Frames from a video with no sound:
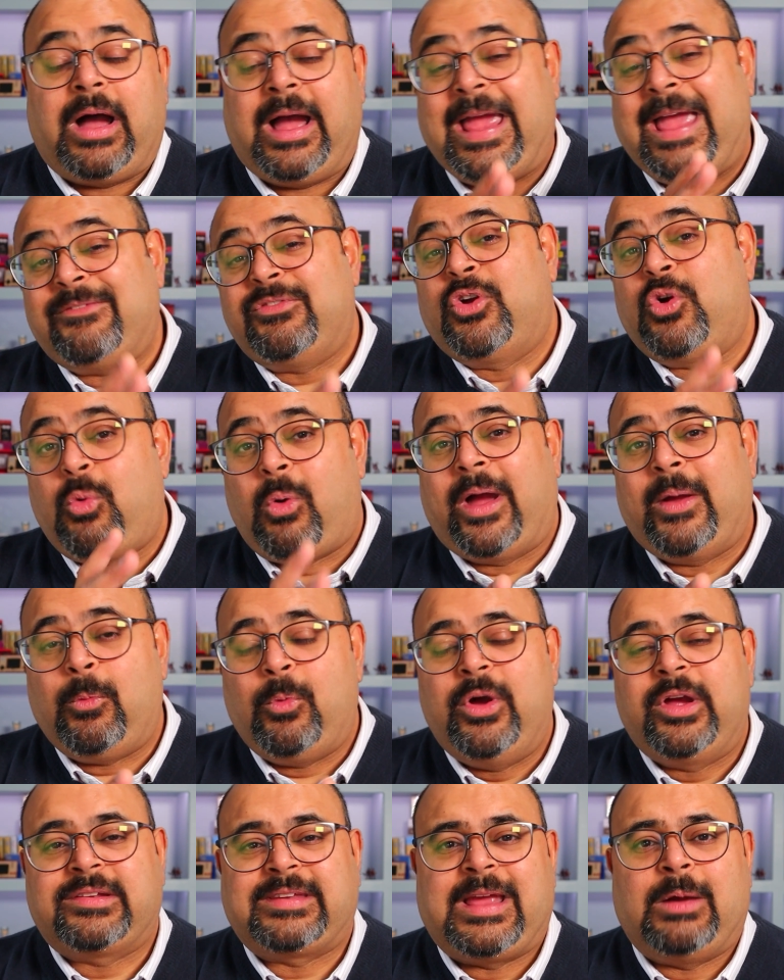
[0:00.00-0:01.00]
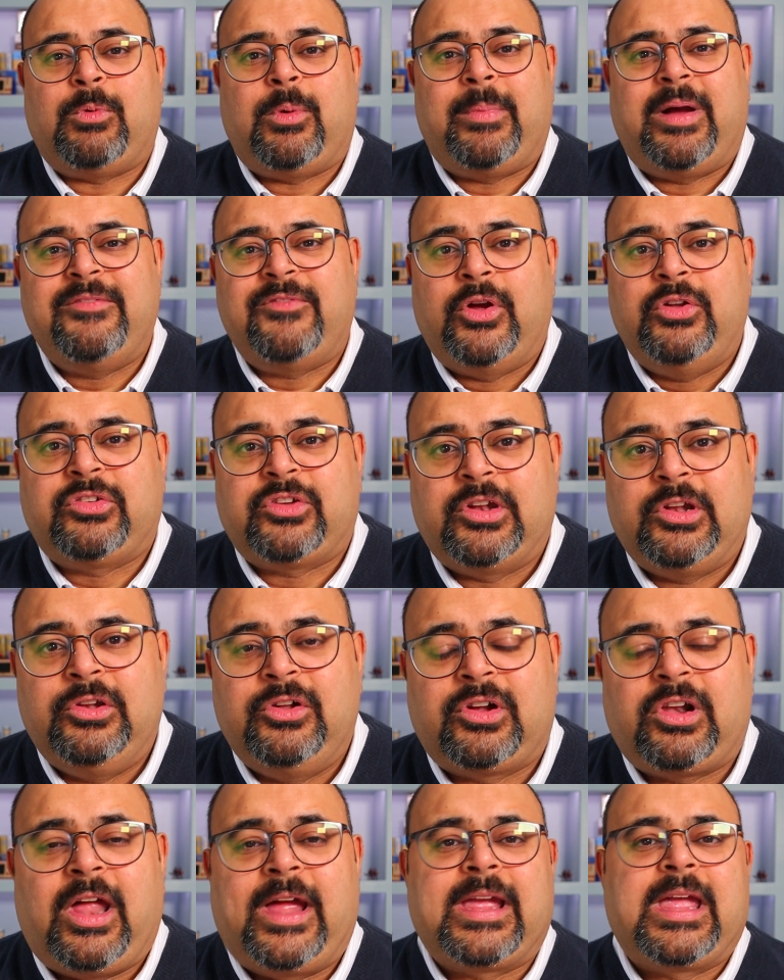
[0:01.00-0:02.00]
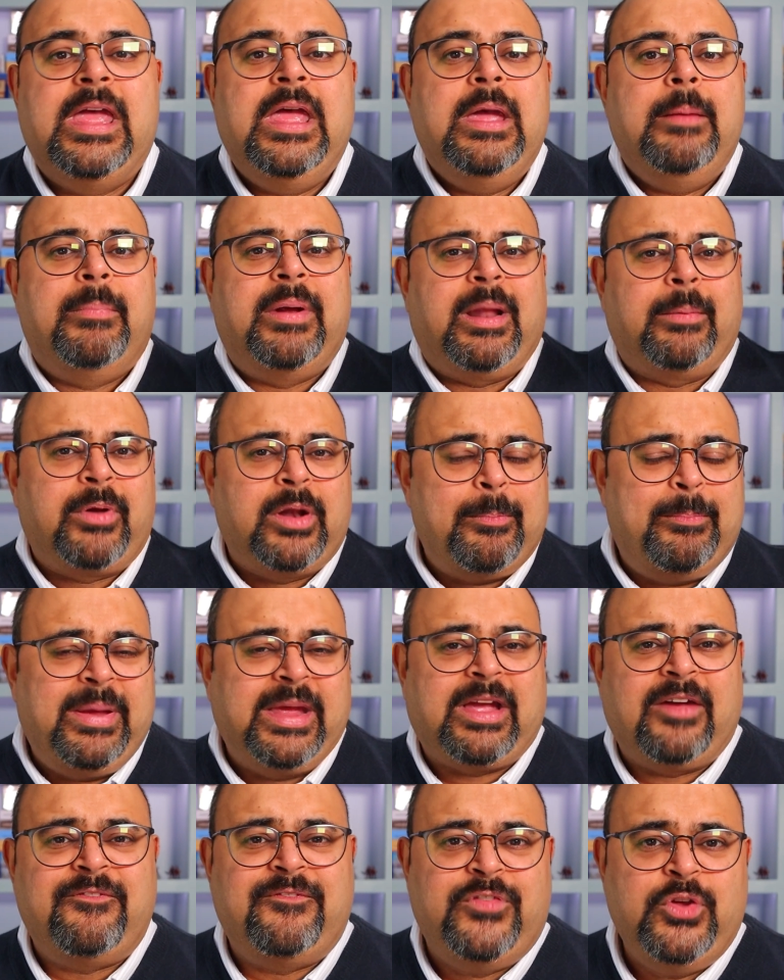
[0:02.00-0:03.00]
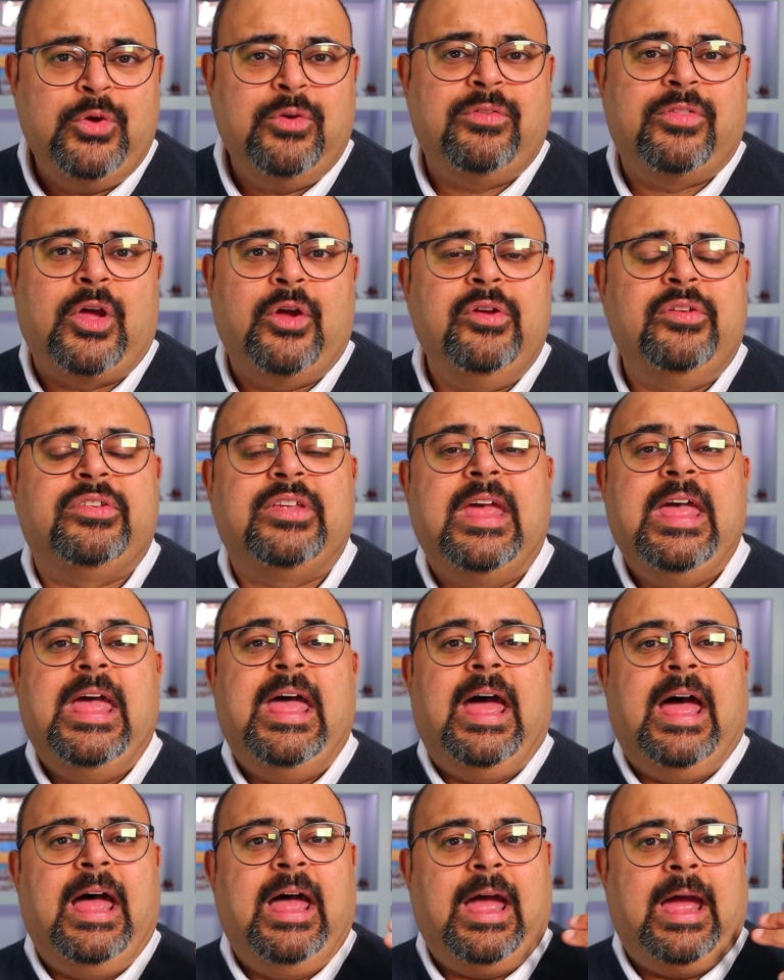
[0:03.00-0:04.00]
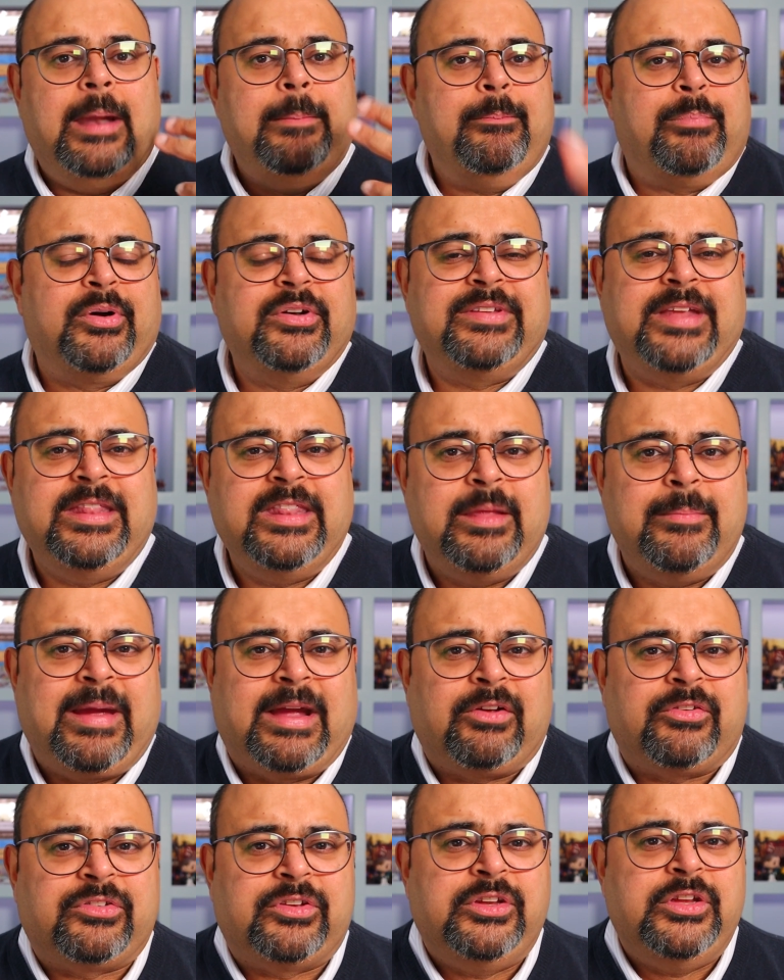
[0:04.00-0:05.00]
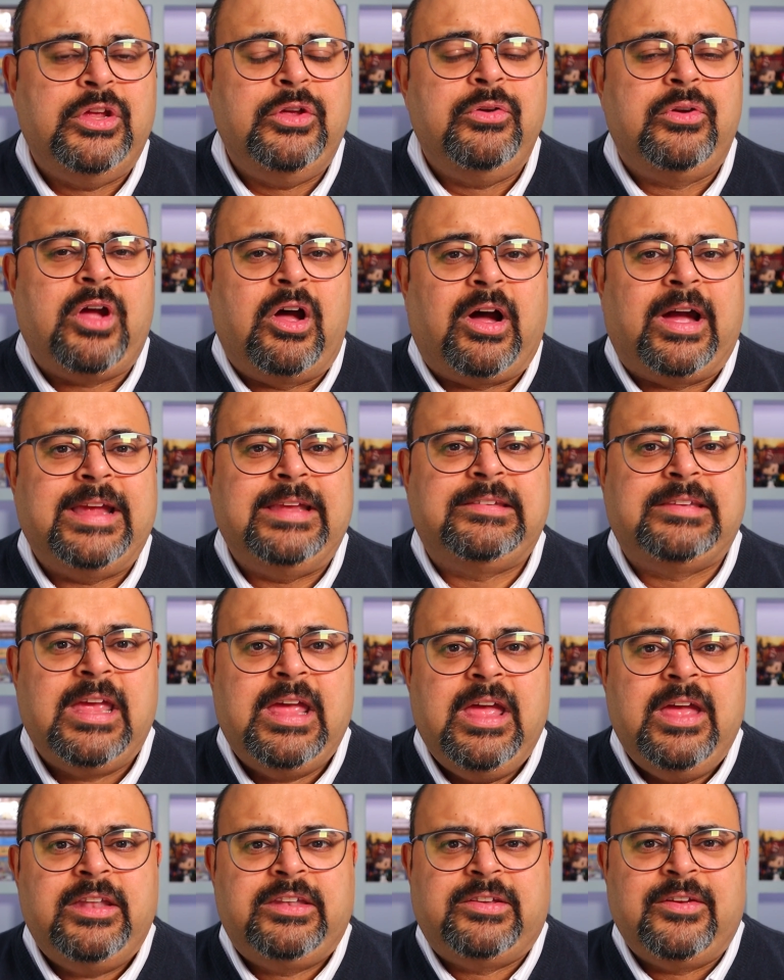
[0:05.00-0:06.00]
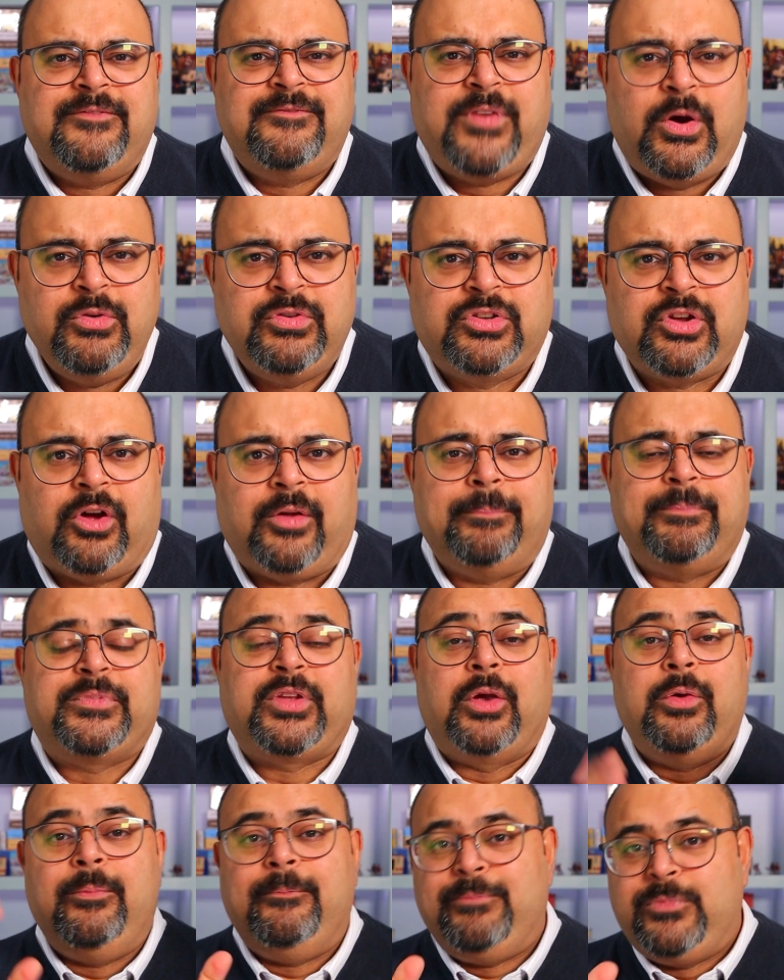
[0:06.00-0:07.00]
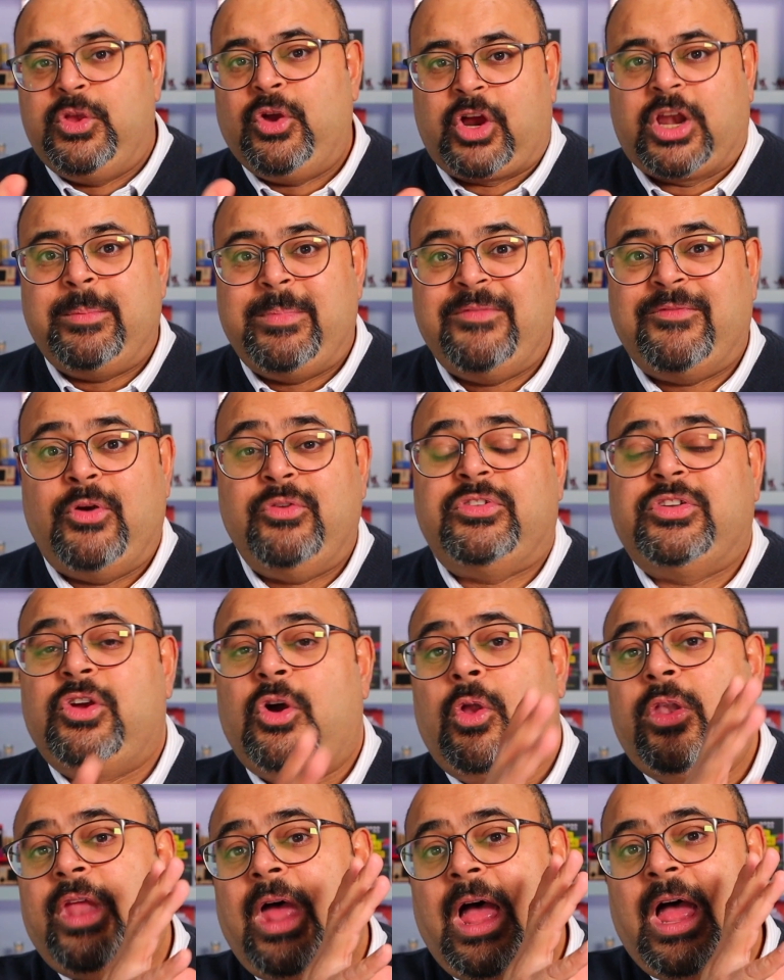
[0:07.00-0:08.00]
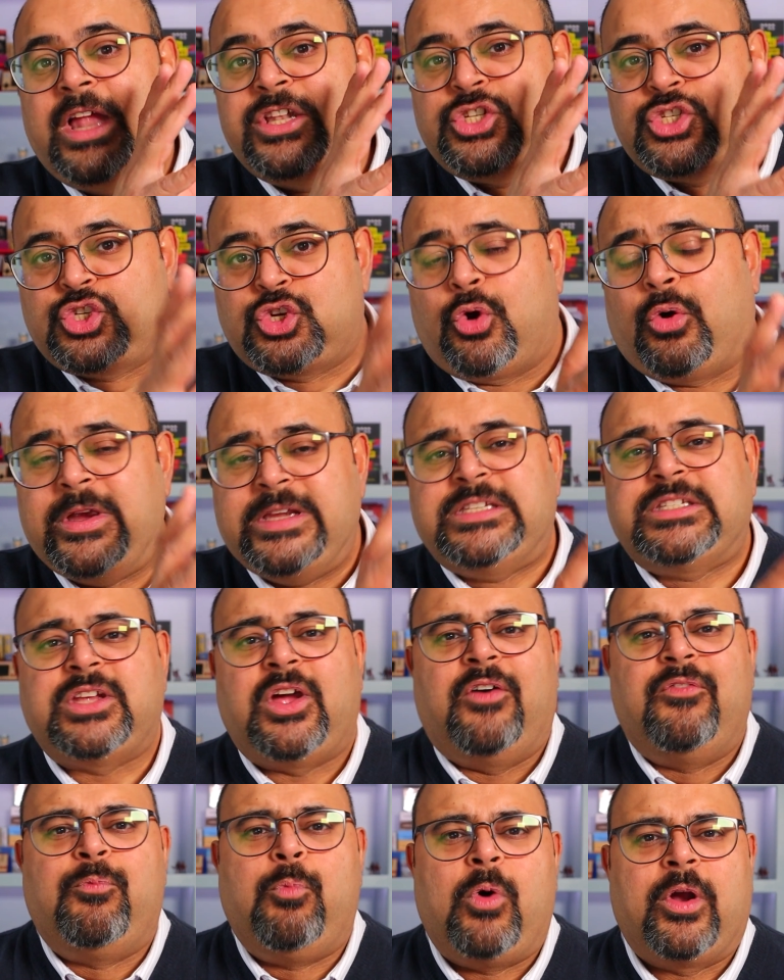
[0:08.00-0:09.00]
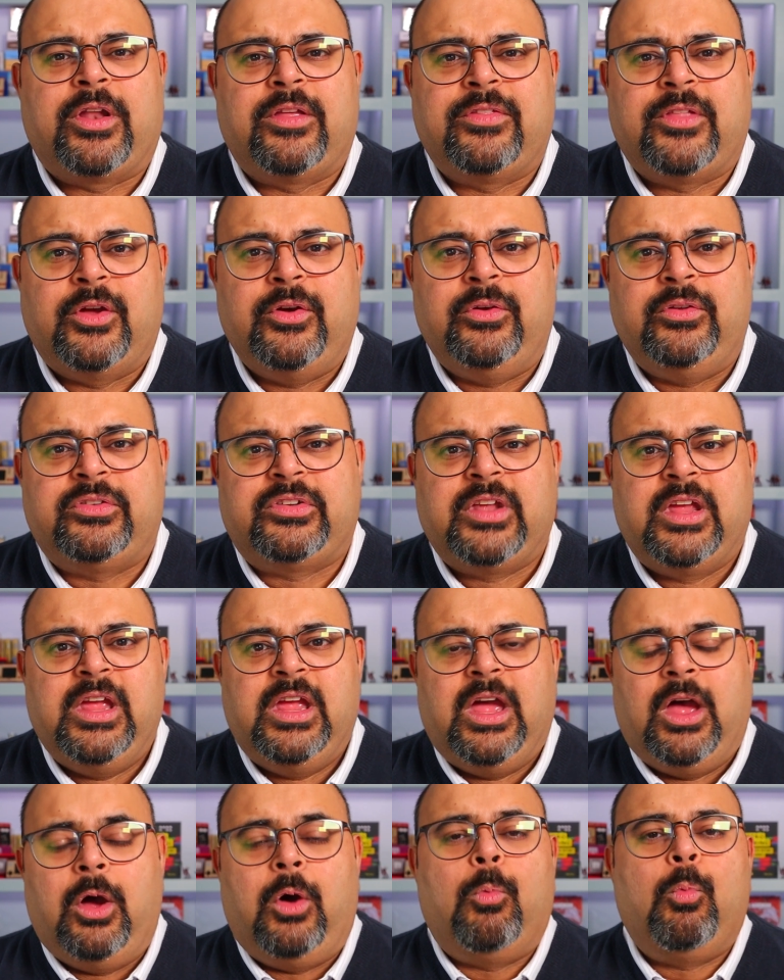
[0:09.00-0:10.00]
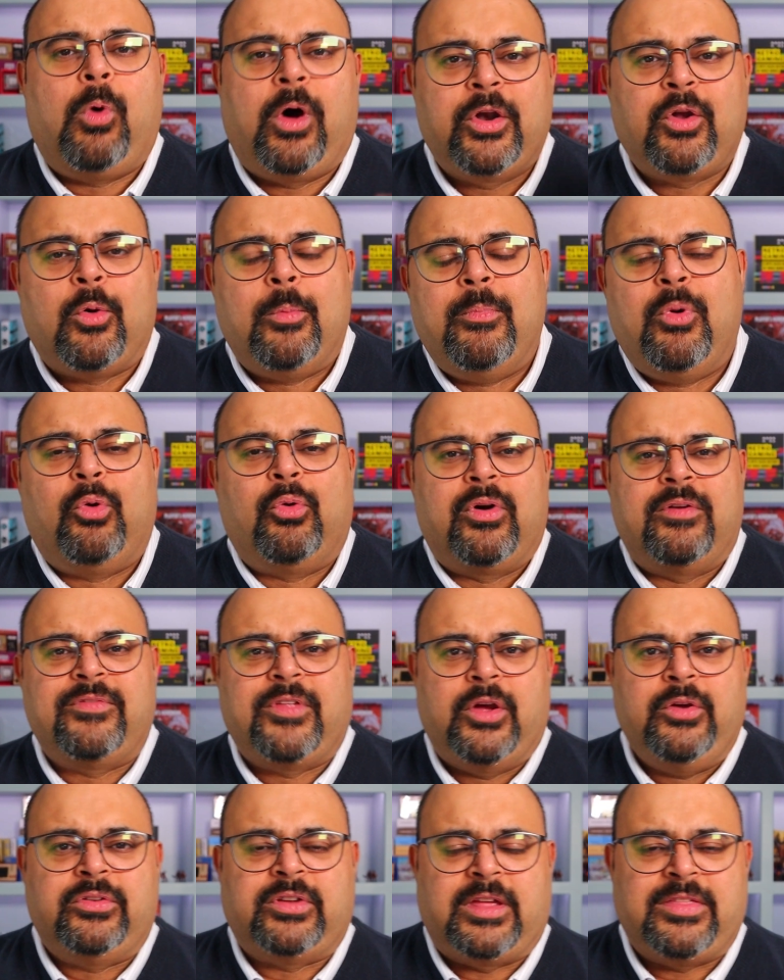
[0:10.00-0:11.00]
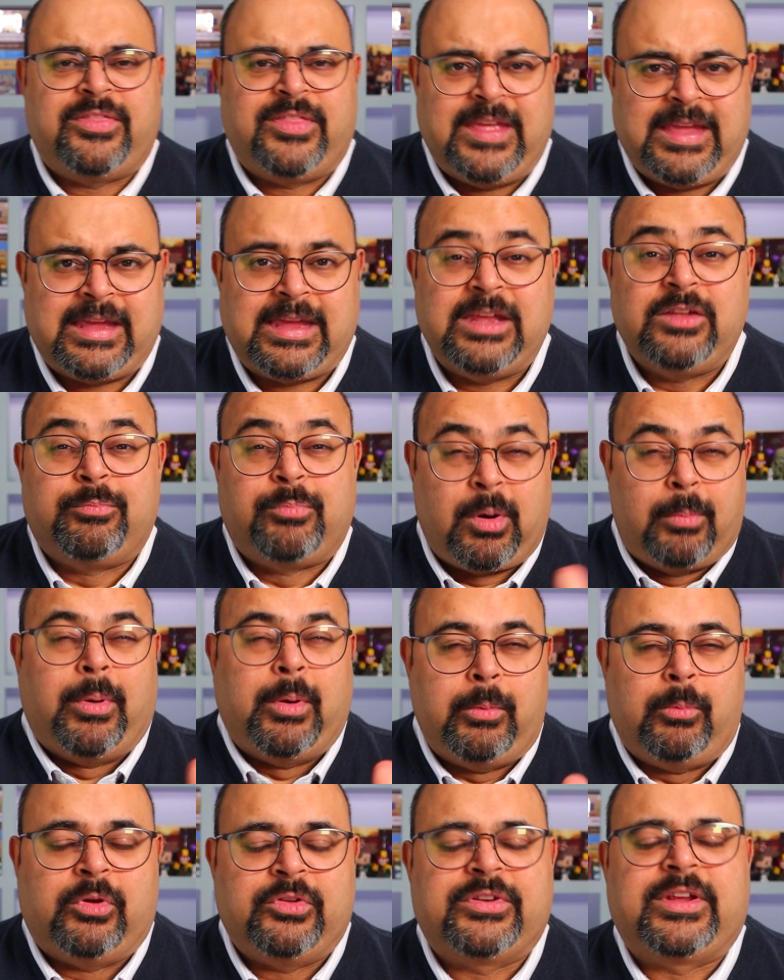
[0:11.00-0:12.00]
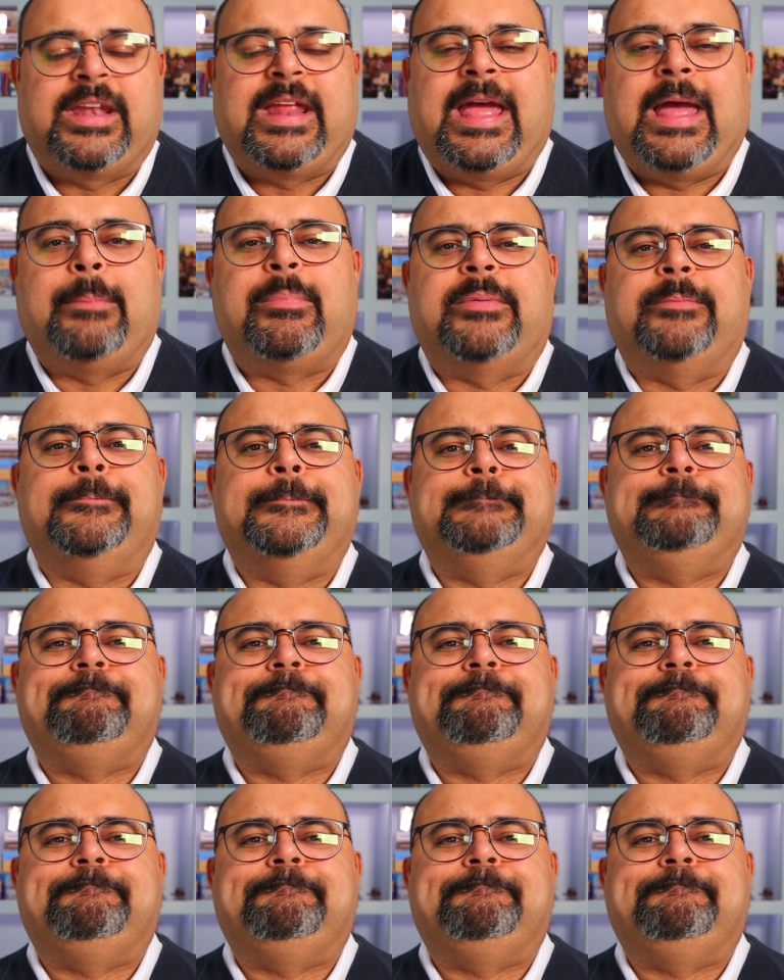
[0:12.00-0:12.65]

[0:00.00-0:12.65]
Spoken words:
I haven't quite worked out what my vote's going to look like, but I'm going to pick a few of those and present them out to you guys to vote on. So you're going to be voting on a choice of one of those, one or more of those, I think, is probably what's going to happen.